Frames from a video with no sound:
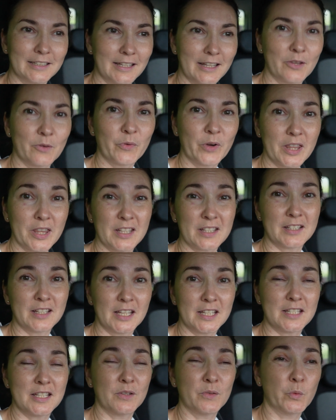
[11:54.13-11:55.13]
The weather is
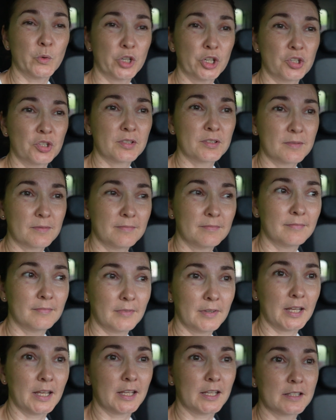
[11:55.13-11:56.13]
getting worse.
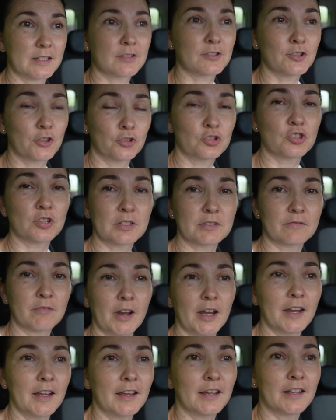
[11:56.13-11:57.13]
It's not just
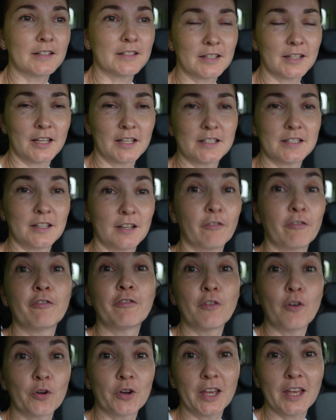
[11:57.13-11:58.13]
raining, it's getting
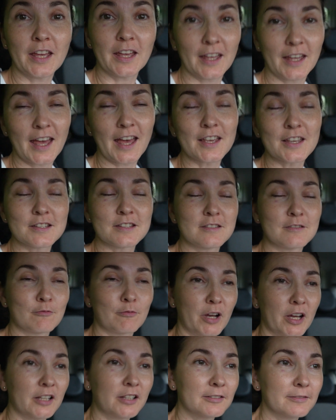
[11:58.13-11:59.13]
foggy as
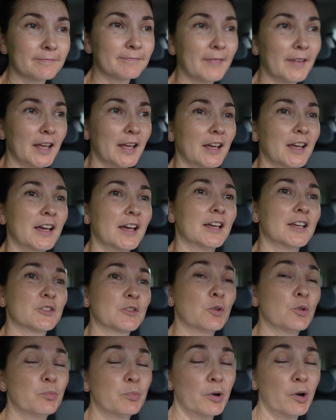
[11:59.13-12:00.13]
well.
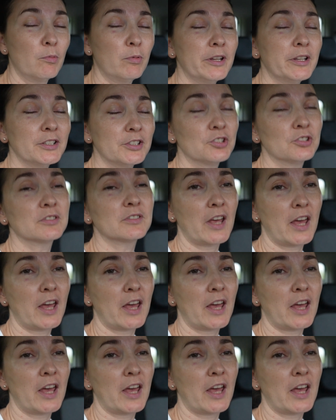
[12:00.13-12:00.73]
So we'll probably just